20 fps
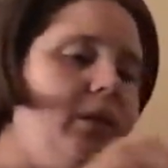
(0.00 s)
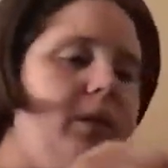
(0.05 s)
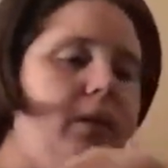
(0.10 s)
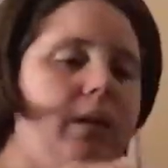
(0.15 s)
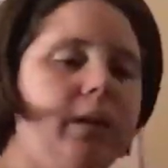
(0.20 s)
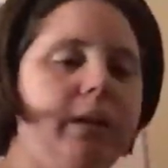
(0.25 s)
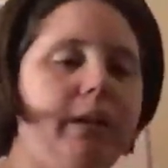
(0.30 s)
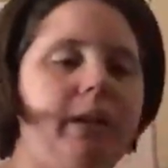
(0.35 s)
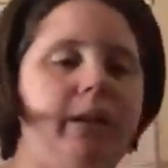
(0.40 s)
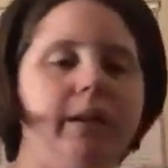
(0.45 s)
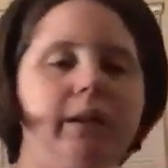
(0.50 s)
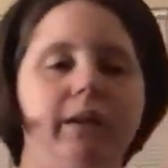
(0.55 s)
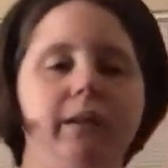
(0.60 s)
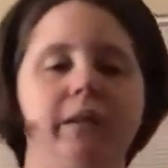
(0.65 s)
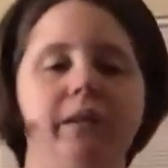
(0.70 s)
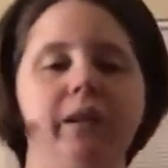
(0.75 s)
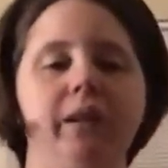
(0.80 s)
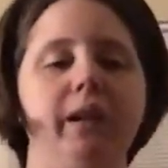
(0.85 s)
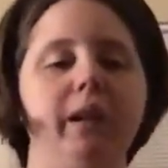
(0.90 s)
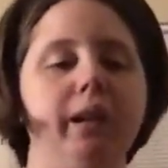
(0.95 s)
On the other
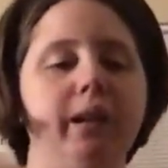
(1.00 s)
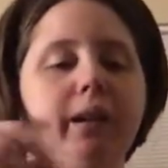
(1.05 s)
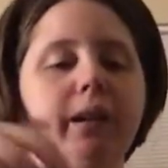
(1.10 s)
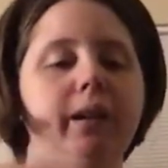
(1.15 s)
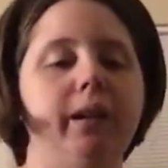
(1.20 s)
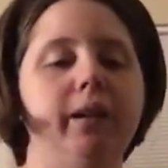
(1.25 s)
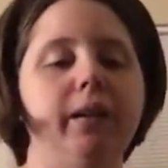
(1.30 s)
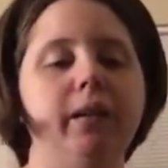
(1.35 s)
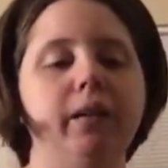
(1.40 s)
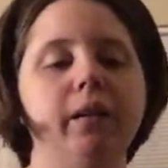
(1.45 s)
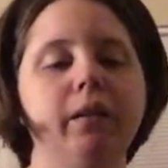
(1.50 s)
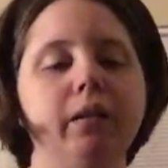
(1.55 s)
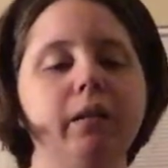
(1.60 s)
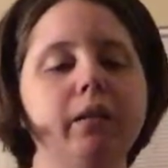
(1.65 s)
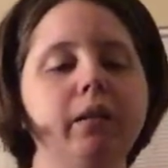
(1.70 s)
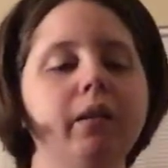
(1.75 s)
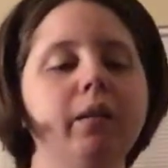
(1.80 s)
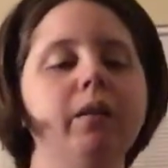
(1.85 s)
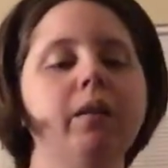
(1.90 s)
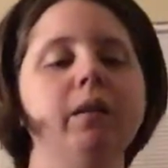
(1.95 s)
side here,
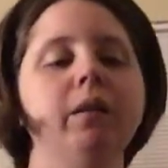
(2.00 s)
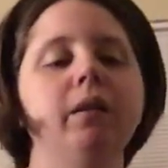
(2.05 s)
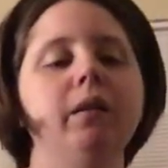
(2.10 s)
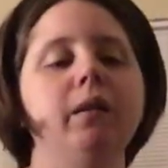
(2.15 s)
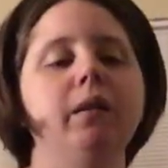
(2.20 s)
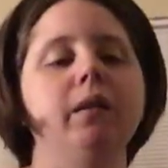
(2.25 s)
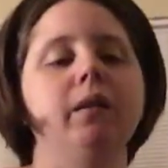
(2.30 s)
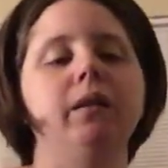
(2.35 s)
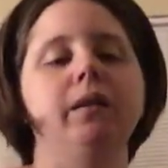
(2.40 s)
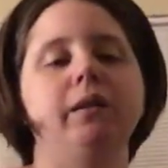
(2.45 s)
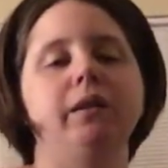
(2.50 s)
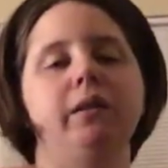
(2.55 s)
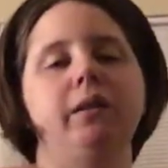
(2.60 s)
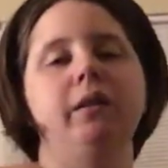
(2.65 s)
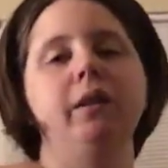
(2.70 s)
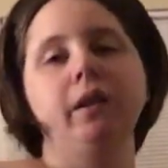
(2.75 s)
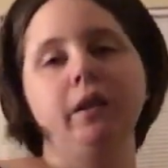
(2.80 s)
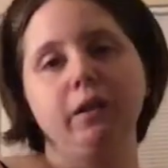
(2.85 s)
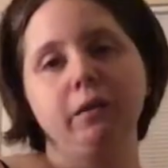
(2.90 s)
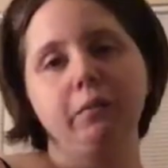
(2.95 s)
there's
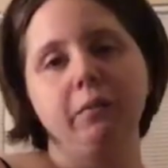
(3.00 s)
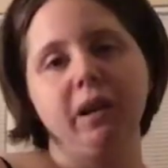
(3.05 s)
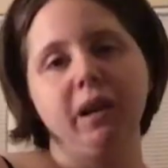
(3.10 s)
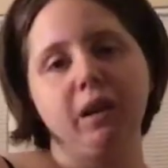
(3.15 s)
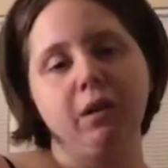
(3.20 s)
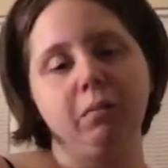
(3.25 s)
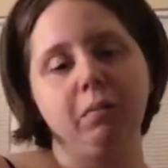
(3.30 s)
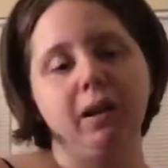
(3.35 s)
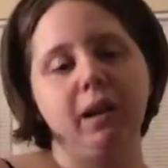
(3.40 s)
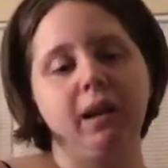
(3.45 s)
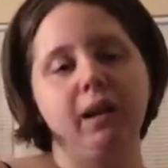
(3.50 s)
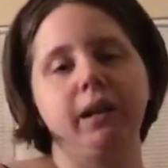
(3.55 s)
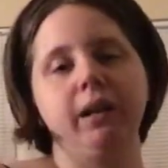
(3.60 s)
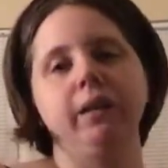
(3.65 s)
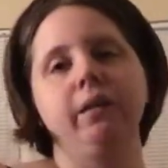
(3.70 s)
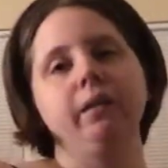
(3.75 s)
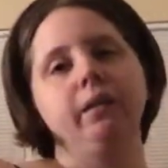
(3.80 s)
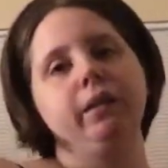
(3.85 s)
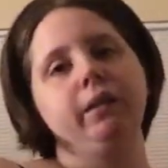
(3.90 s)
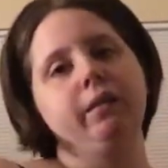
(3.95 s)
another bottle
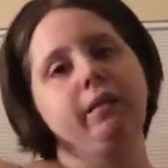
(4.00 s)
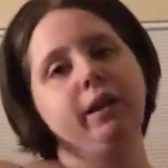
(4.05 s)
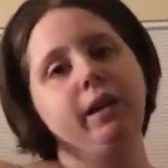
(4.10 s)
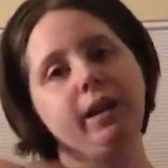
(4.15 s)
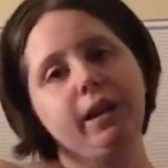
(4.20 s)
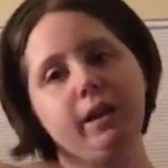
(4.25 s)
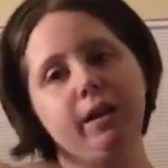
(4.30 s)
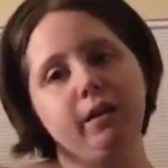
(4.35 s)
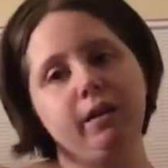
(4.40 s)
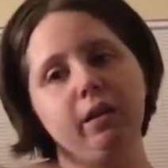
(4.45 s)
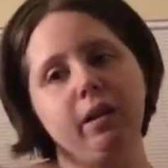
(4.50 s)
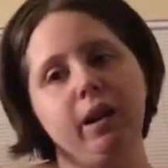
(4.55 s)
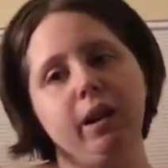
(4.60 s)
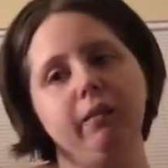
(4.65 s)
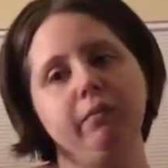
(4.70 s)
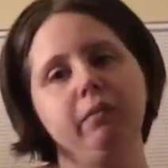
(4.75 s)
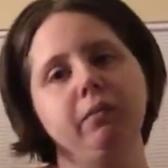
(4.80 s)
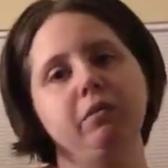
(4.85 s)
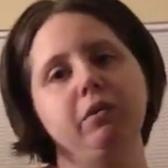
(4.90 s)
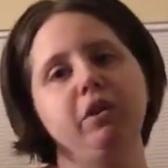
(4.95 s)
pocket, and here I
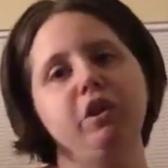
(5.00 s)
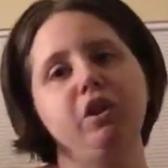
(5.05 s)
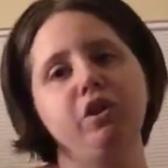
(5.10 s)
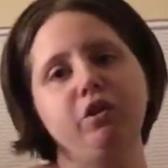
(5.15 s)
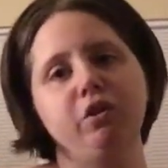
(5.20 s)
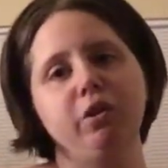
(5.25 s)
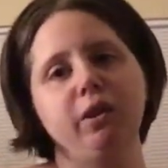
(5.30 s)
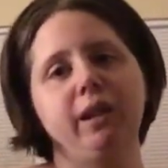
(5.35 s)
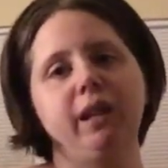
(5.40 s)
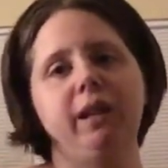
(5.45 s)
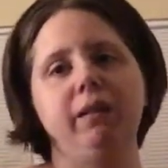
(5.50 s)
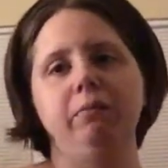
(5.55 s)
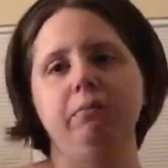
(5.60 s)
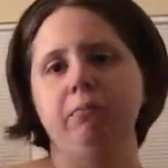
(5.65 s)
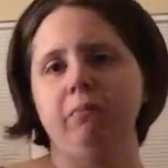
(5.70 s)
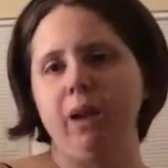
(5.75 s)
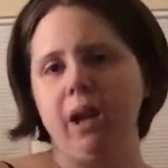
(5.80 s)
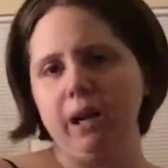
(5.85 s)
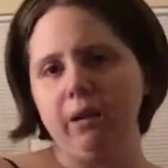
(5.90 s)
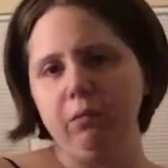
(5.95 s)
would usually keep
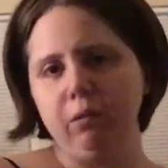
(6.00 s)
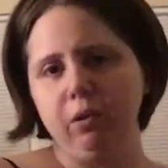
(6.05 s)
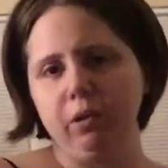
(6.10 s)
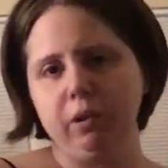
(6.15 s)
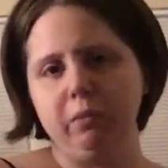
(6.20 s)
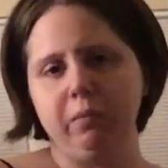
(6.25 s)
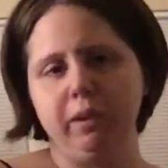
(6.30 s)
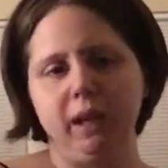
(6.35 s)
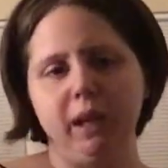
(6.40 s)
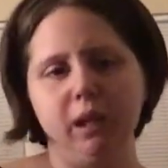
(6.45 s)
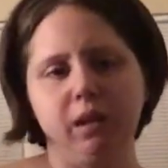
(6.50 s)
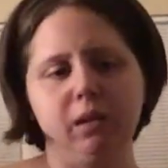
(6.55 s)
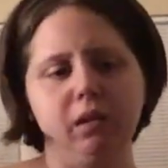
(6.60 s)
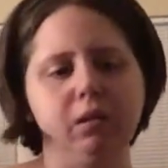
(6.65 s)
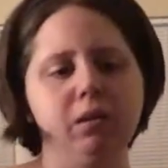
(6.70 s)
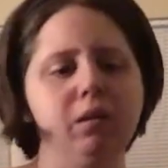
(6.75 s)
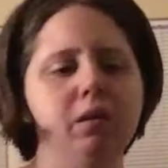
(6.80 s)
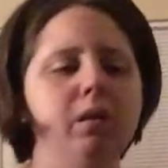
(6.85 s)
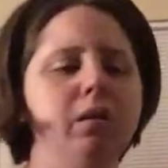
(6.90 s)
my water bottle,